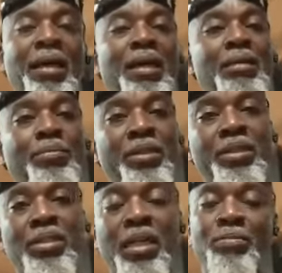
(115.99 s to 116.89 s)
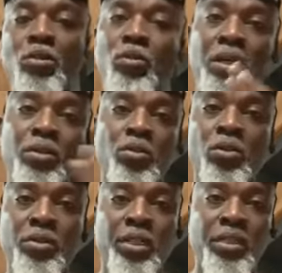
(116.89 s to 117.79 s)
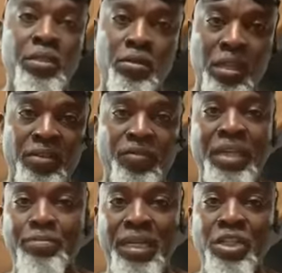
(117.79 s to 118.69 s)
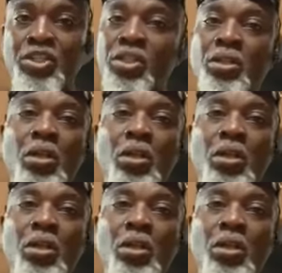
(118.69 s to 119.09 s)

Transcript: And please go and look on the event page.